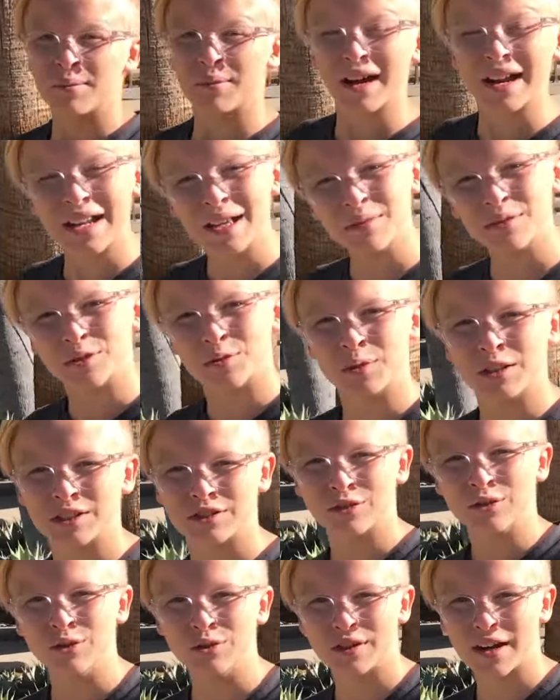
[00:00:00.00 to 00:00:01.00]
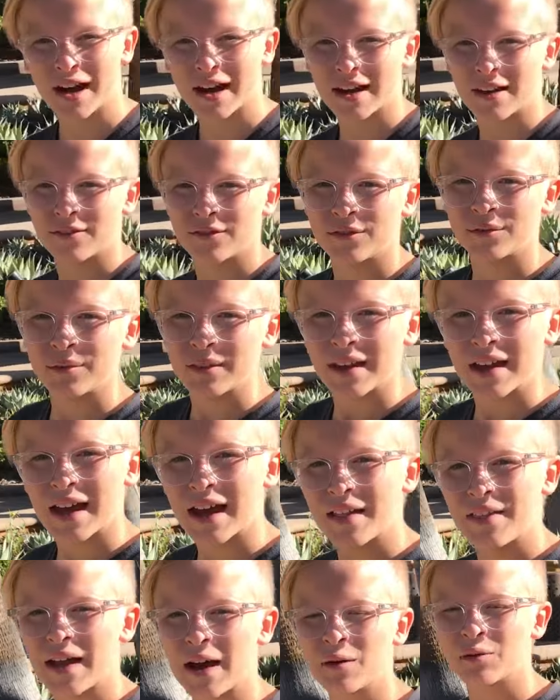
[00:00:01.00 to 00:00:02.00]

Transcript: My name is Mishu Udayev, and